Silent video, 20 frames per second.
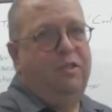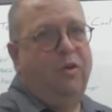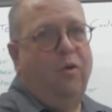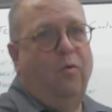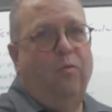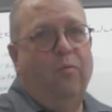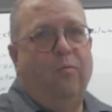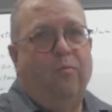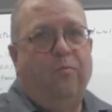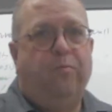
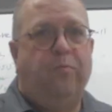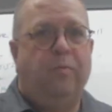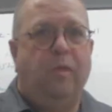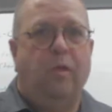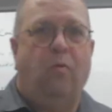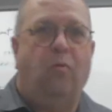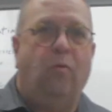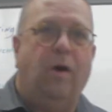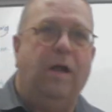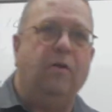So,
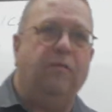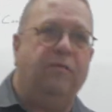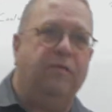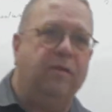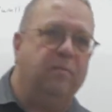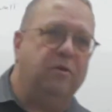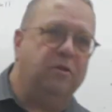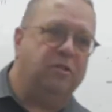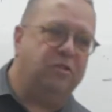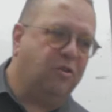one
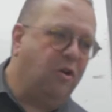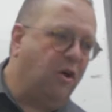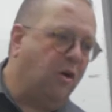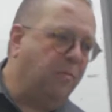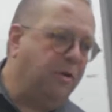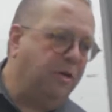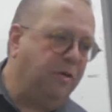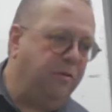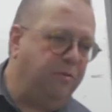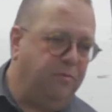of the most
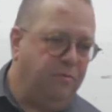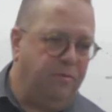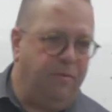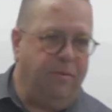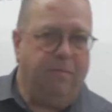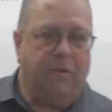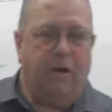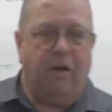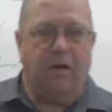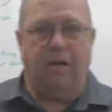common
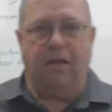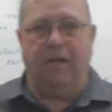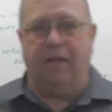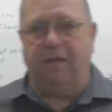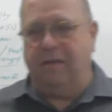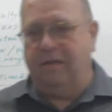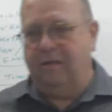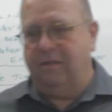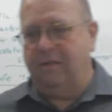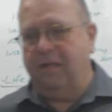
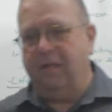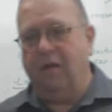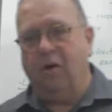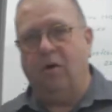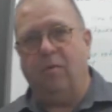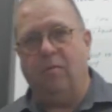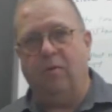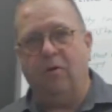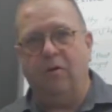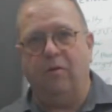remodeling that a
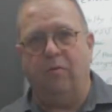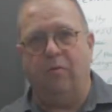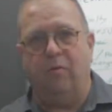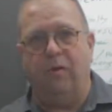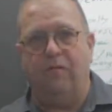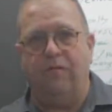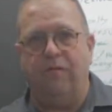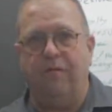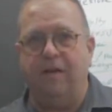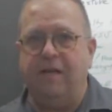homeowner
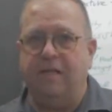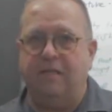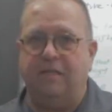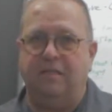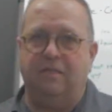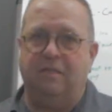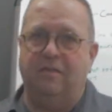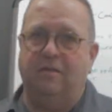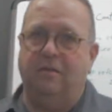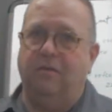will
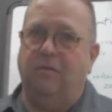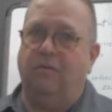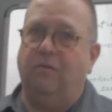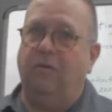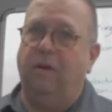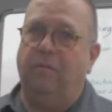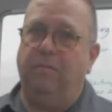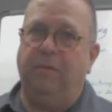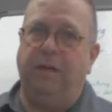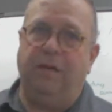face
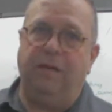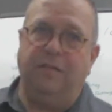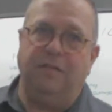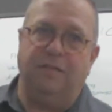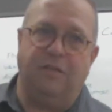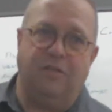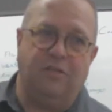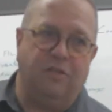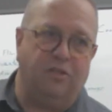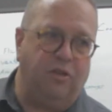would be
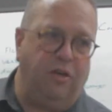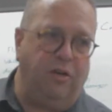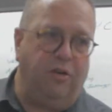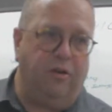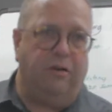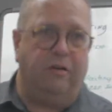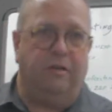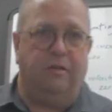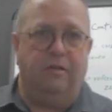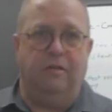his
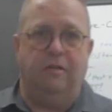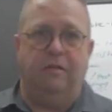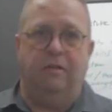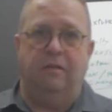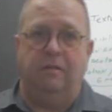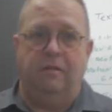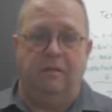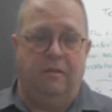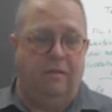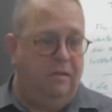exterior.
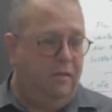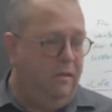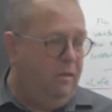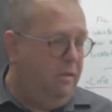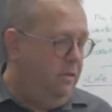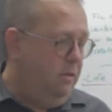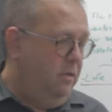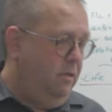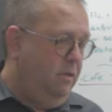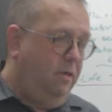
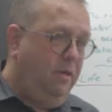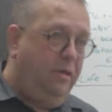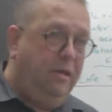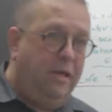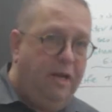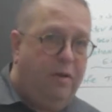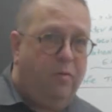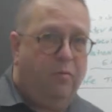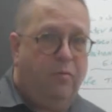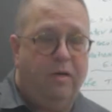
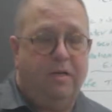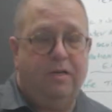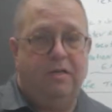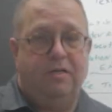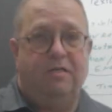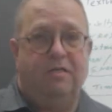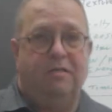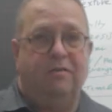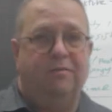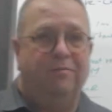In other
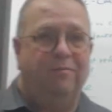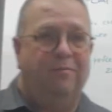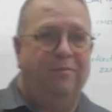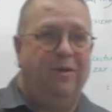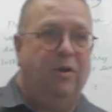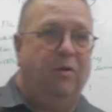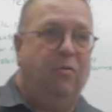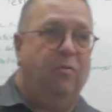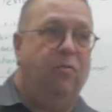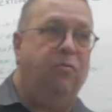words,
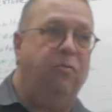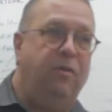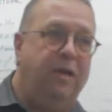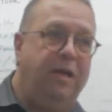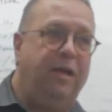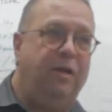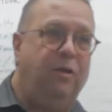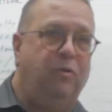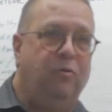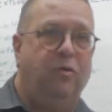
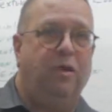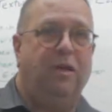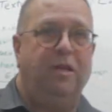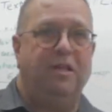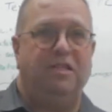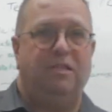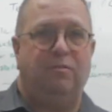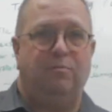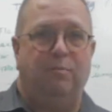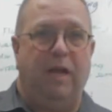
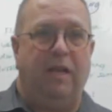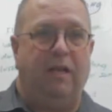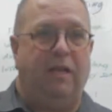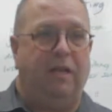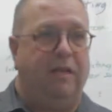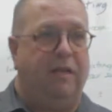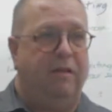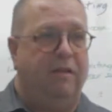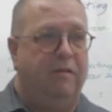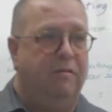redoing his
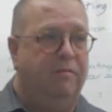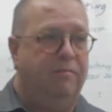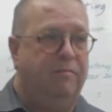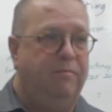painting.